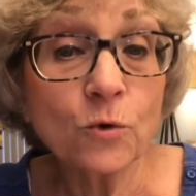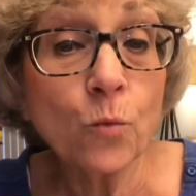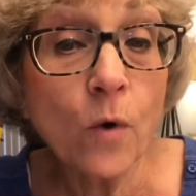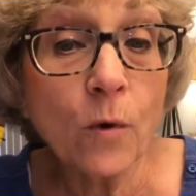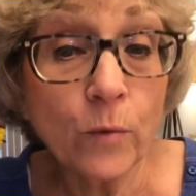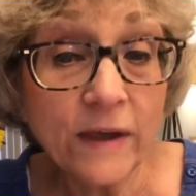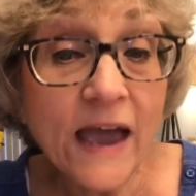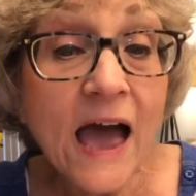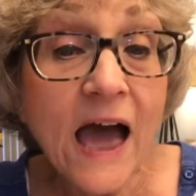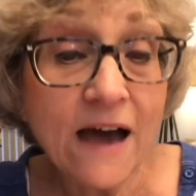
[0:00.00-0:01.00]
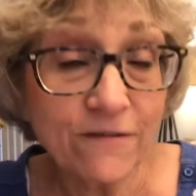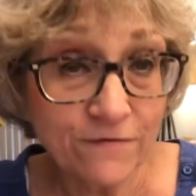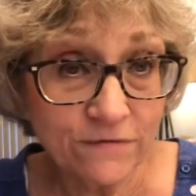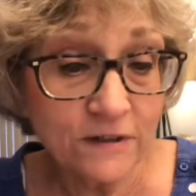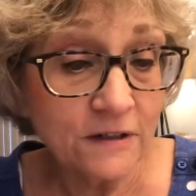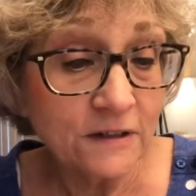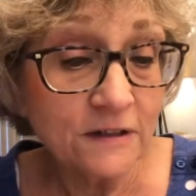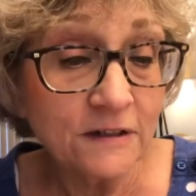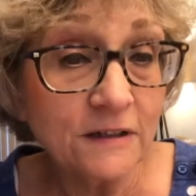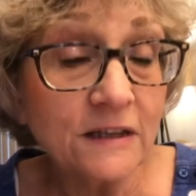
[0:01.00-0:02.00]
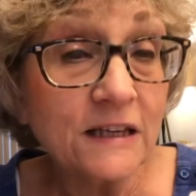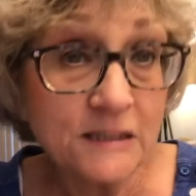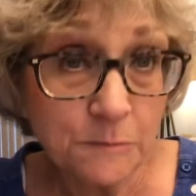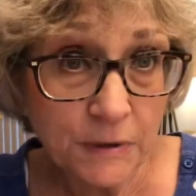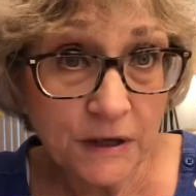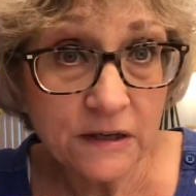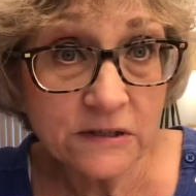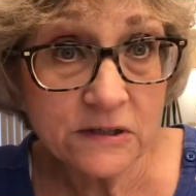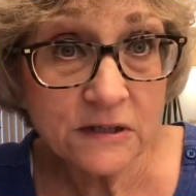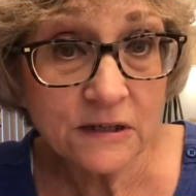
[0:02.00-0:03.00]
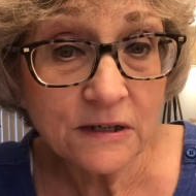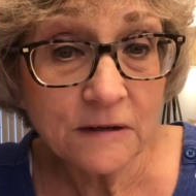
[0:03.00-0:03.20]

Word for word: what we have is peace.